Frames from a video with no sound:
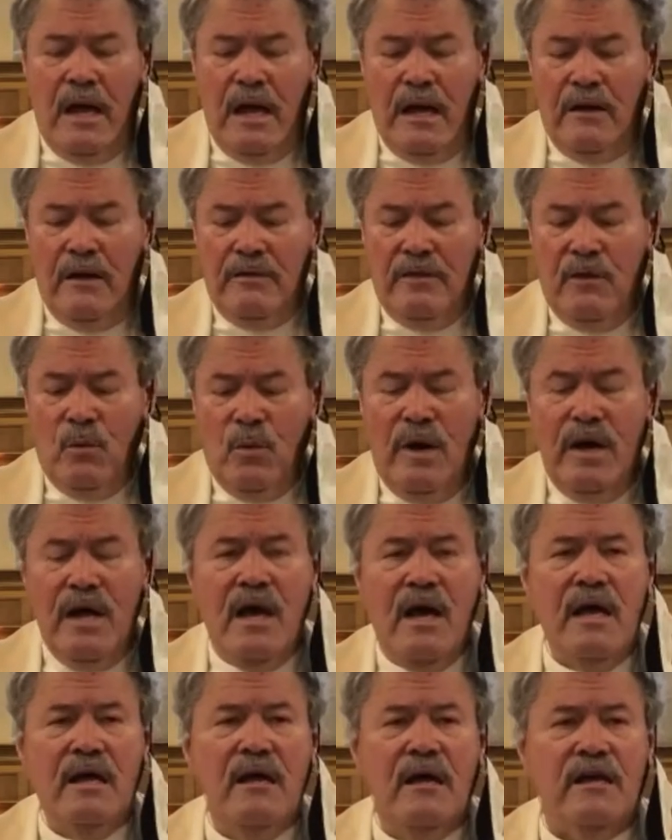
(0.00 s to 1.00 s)
And the way
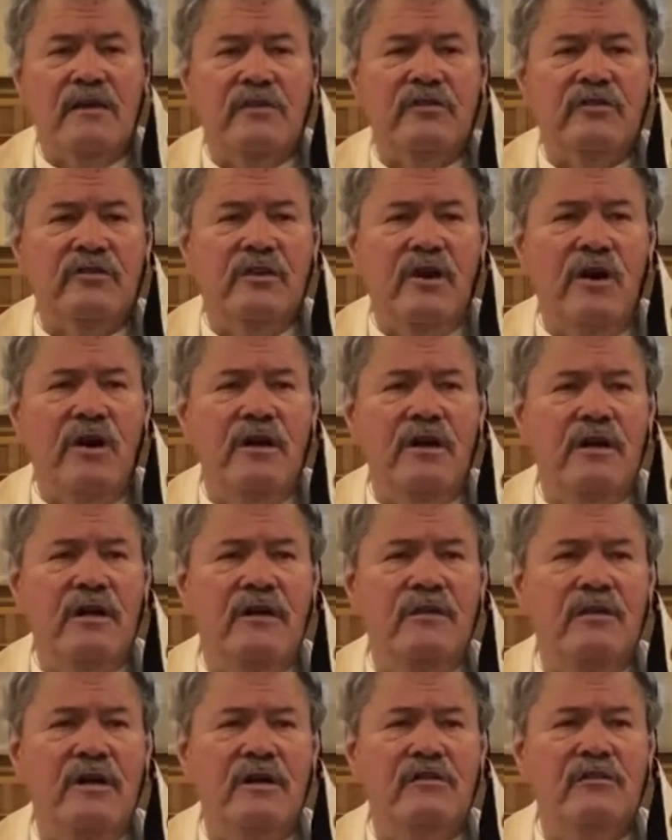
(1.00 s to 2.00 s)
I got started
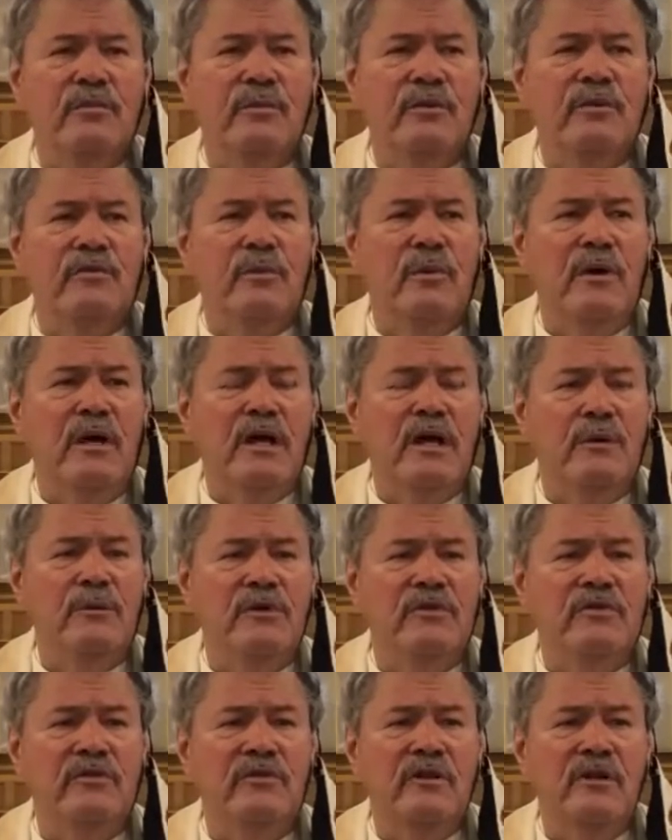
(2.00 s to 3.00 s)
in this was while I
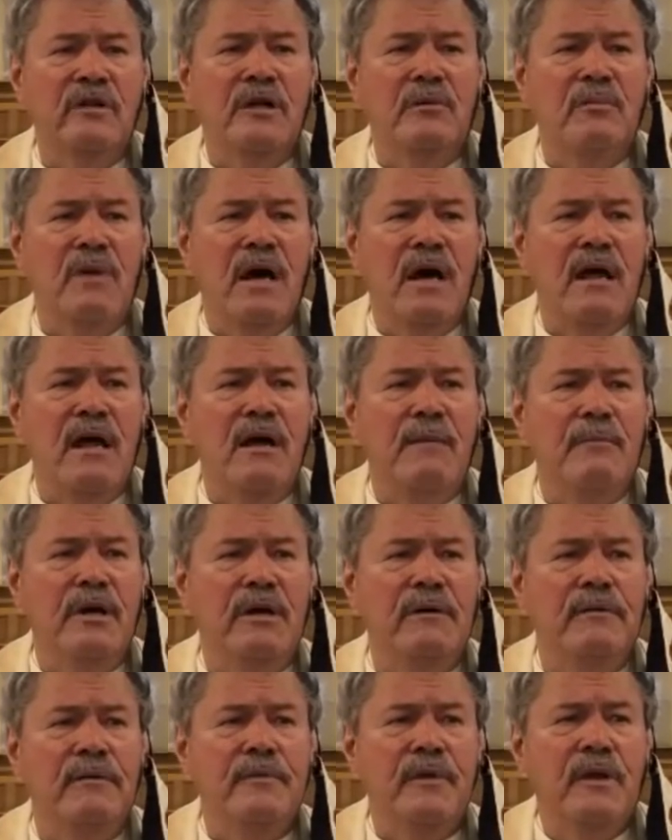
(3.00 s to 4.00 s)
was still in
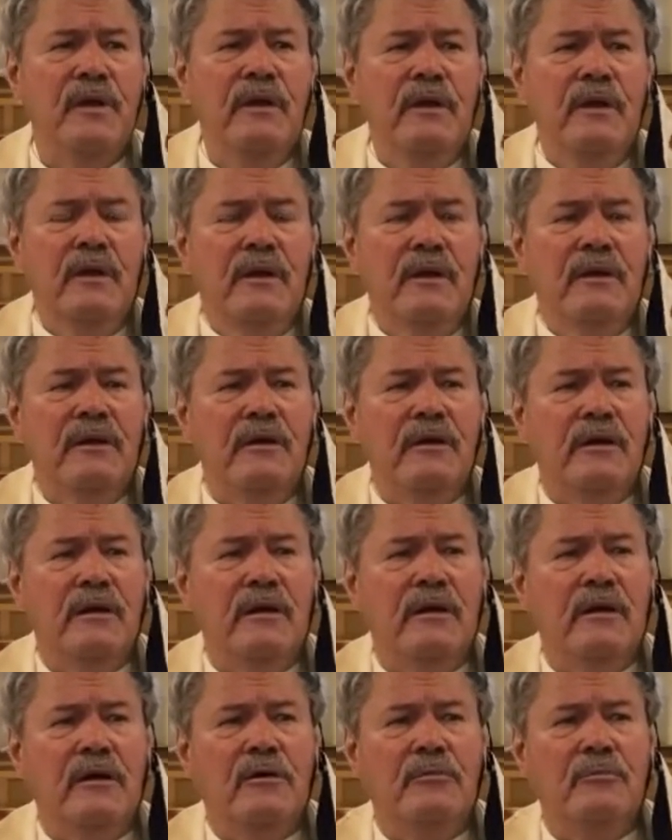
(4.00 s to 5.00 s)
Miami,
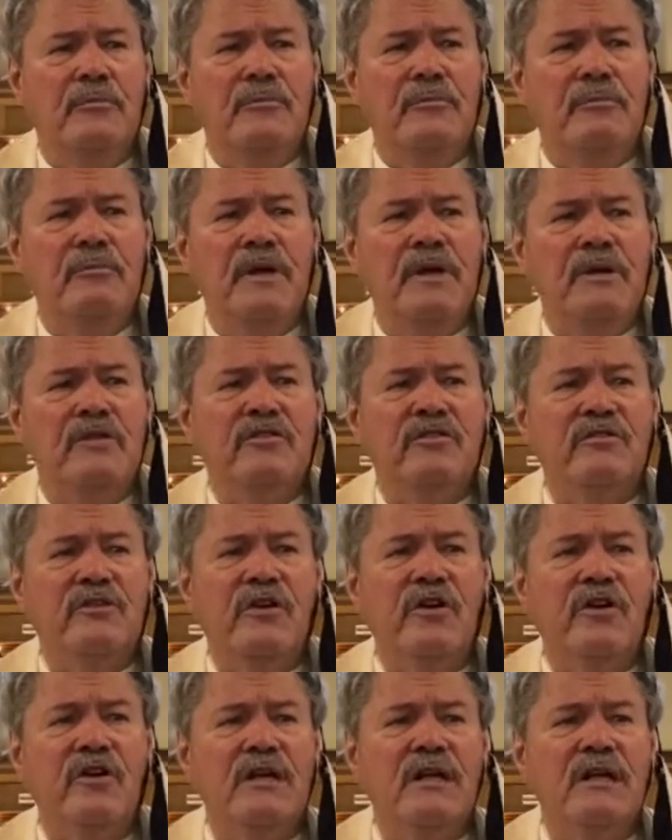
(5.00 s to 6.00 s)
the
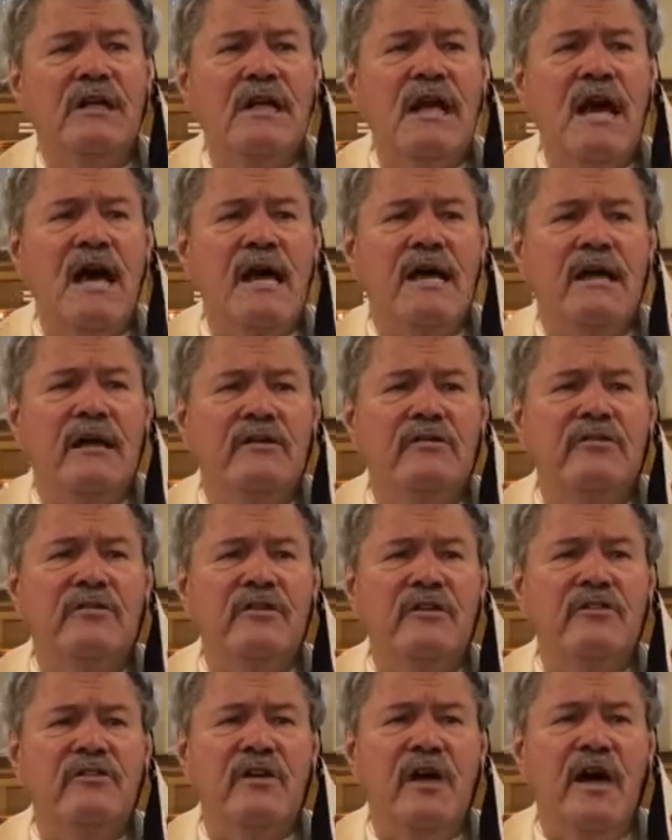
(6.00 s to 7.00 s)
Ministerial Alliance
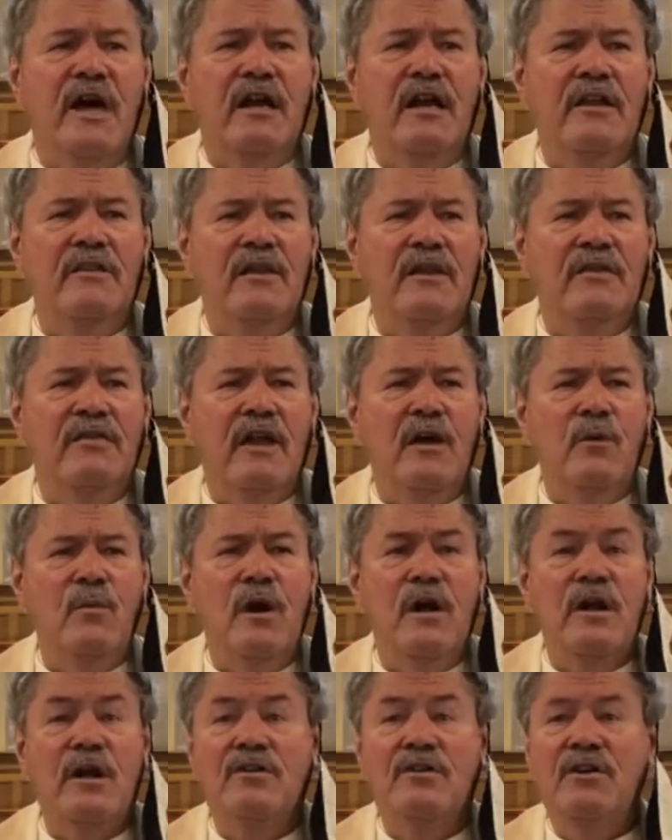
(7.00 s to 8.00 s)
decided that they
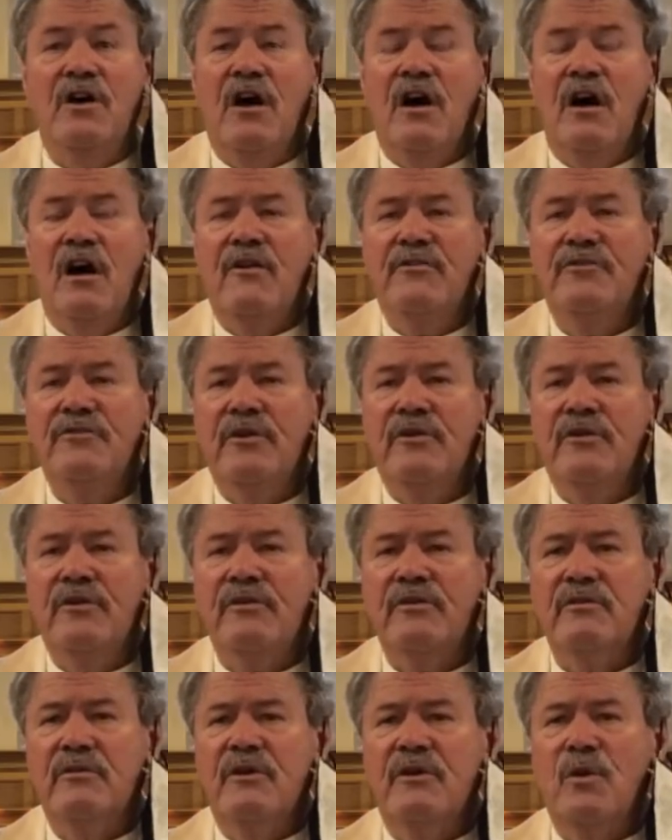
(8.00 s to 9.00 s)
wanted to
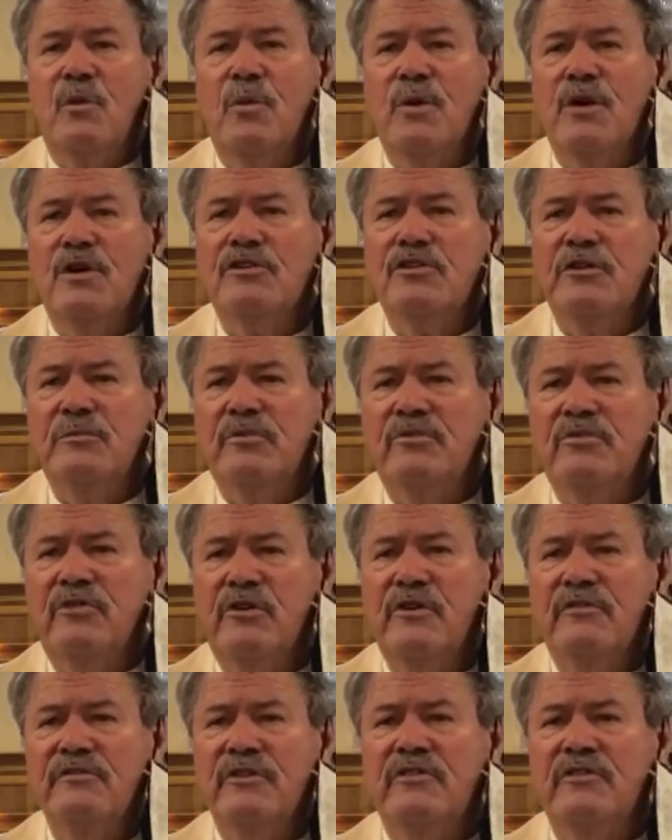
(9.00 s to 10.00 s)
offer worship
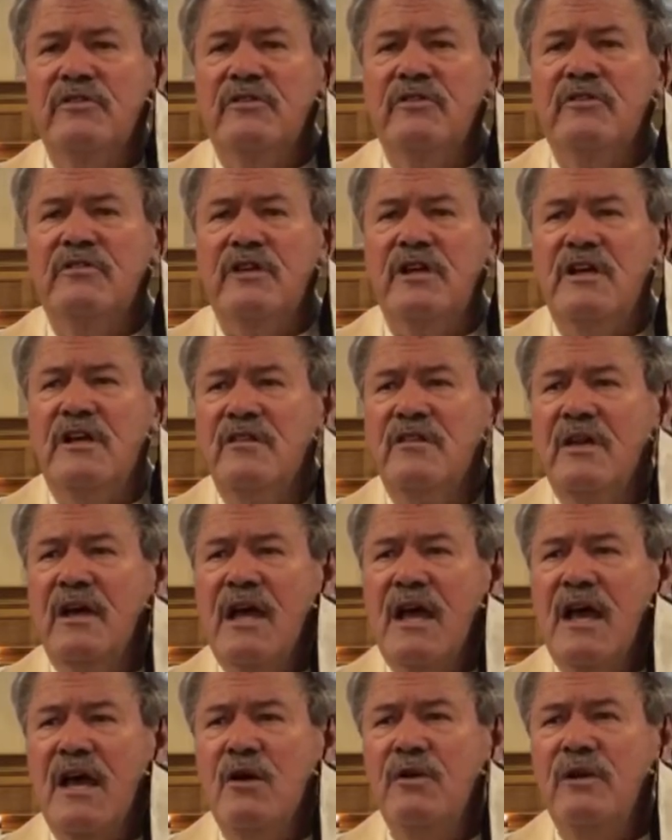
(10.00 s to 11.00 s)
services in the
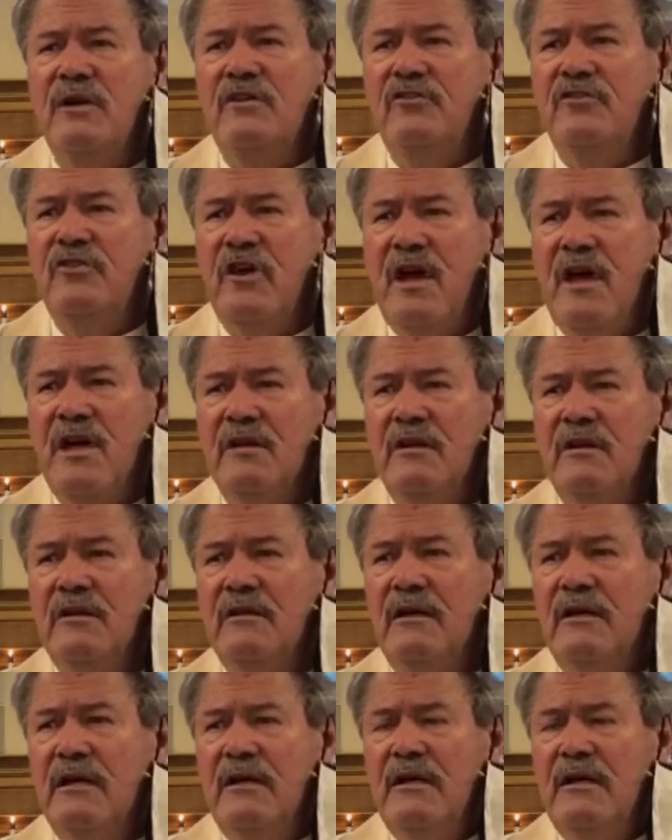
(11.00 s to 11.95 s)
county jail